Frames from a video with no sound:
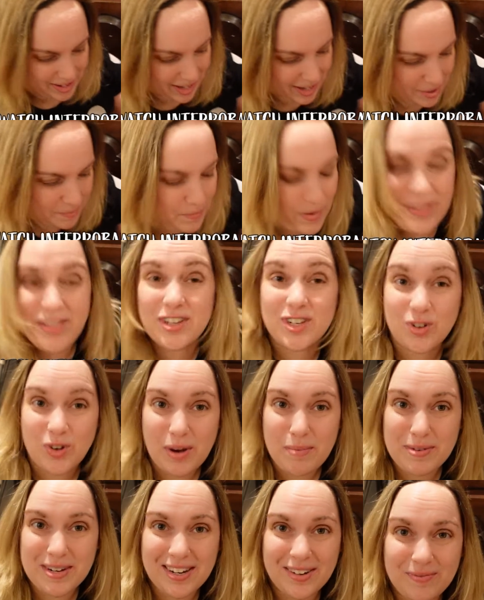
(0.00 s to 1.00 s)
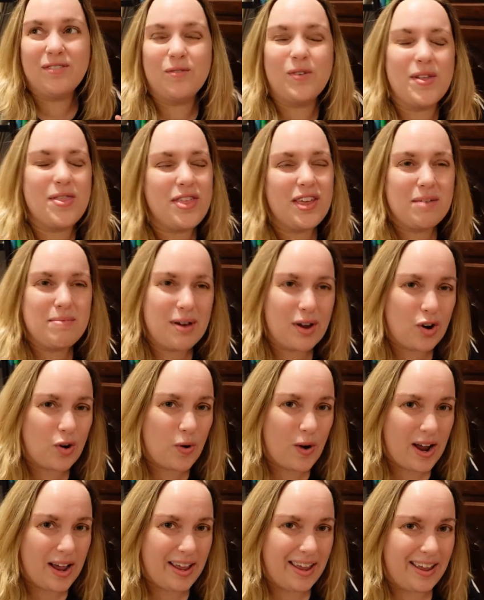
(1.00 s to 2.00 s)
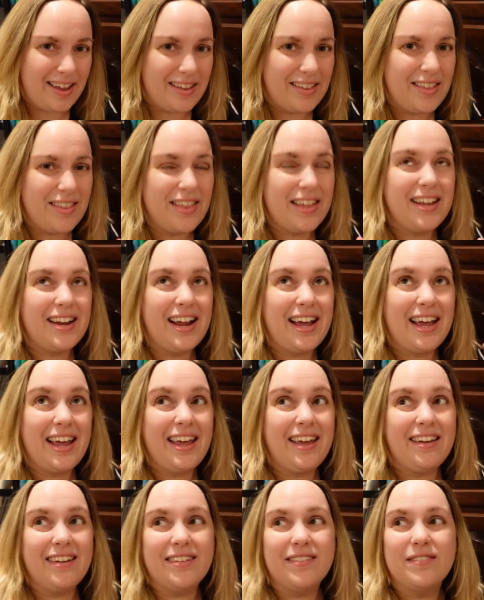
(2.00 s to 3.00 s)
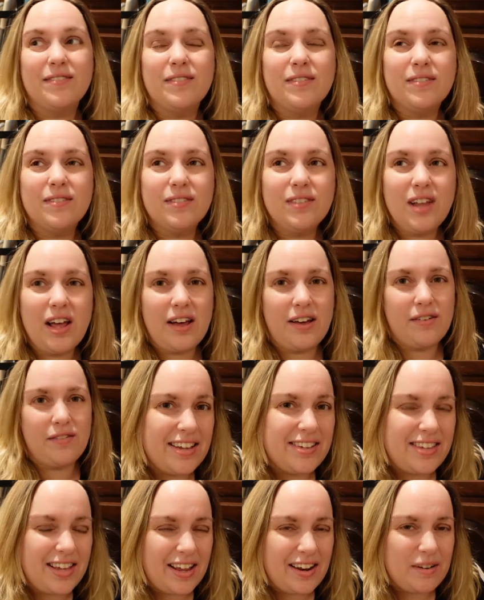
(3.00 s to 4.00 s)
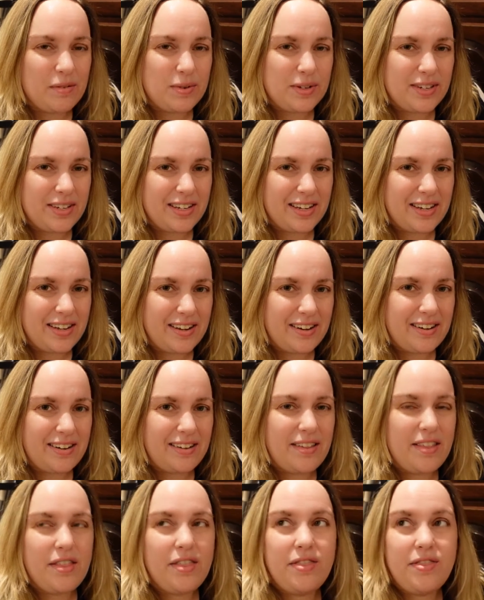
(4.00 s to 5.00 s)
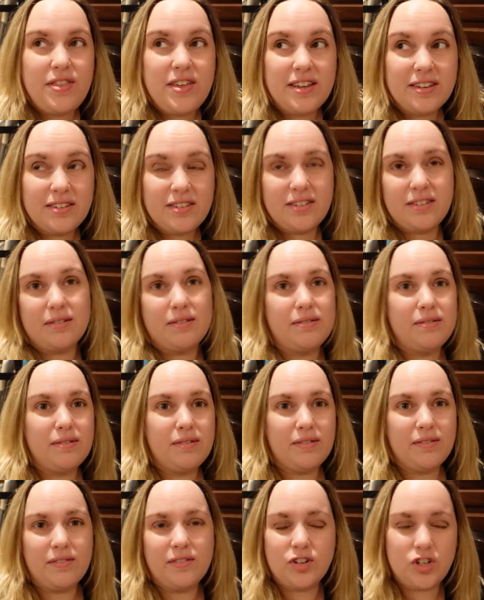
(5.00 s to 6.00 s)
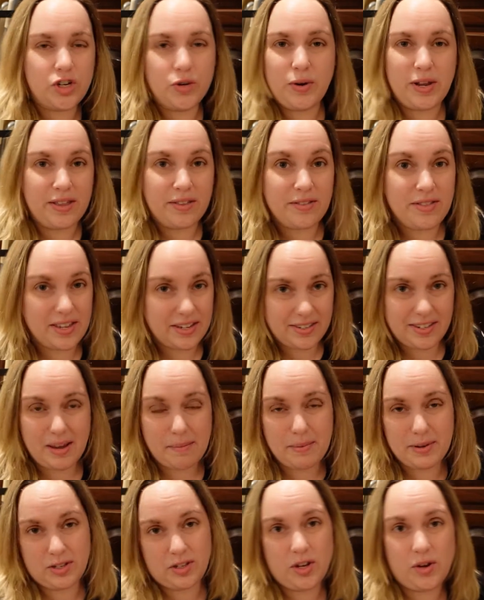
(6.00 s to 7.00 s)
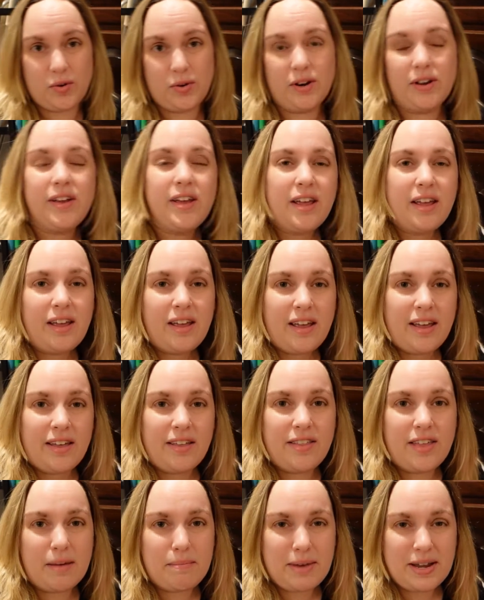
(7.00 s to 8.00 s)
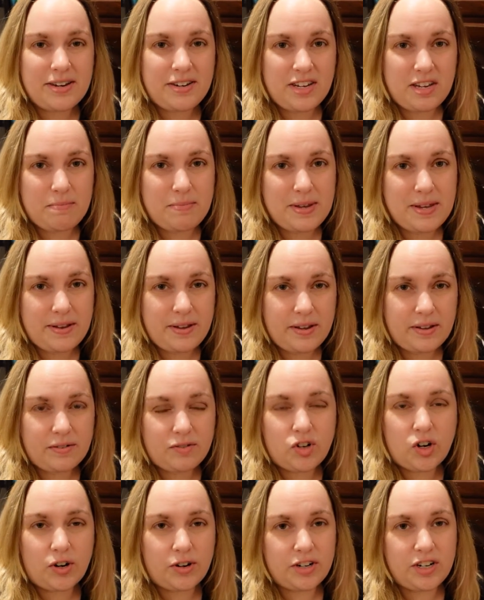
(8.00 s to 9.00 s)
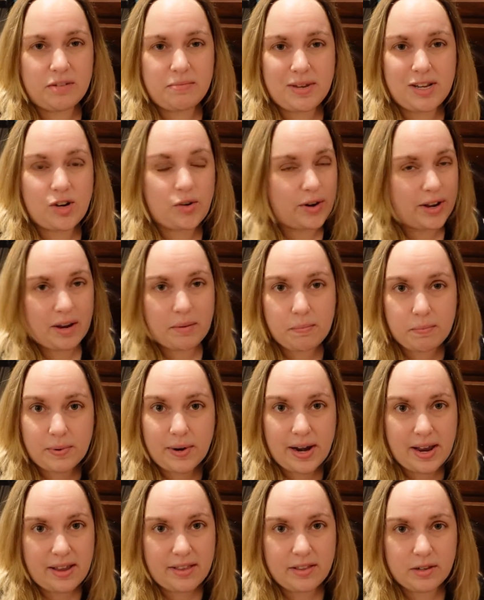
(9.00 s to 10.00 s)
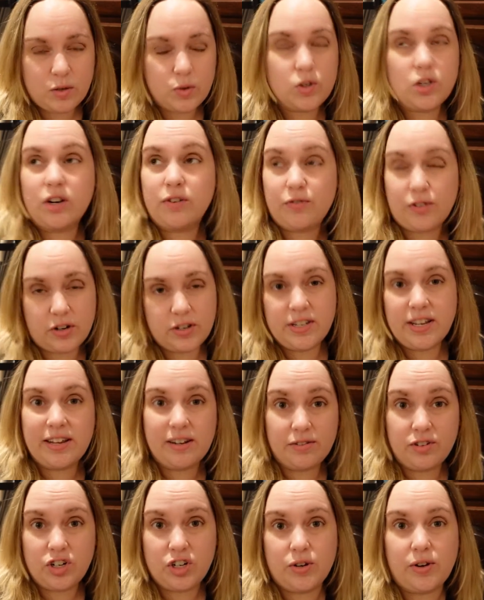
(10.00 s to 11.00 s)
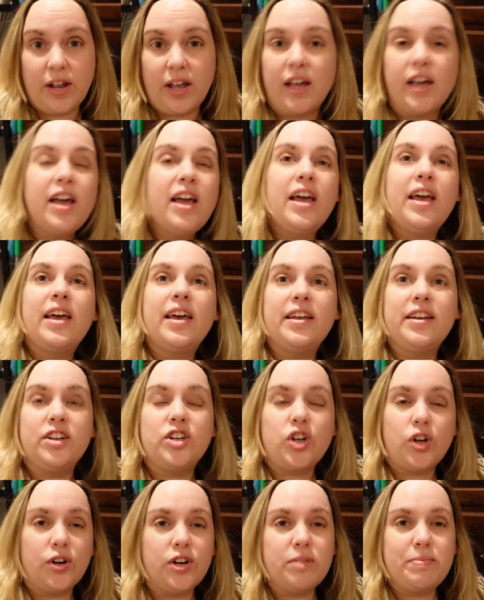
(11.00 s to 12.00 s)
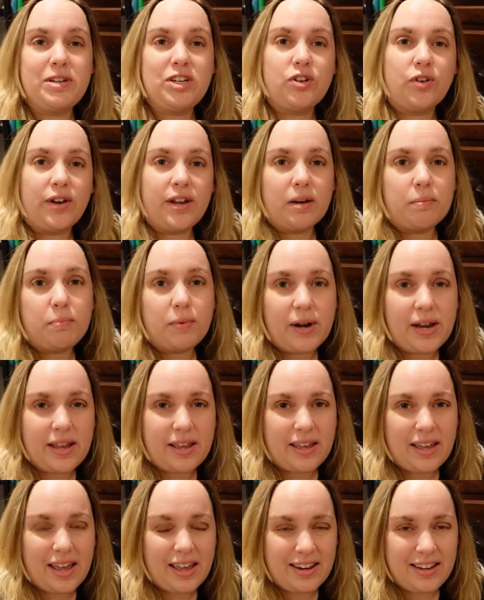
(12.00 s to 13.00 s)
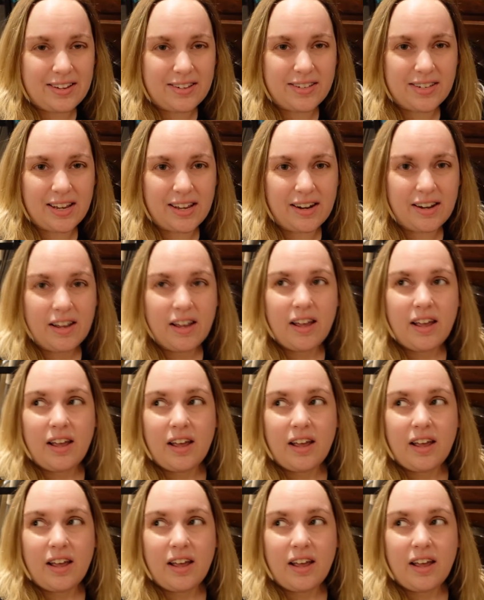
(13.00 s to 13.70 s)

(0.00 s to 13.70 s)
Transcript: read the script. One thing about Crying that I love is that it was in this shooting this episode that my DP turned to me during a break. This was our first night of shooting, and he turned to me during a break and he said,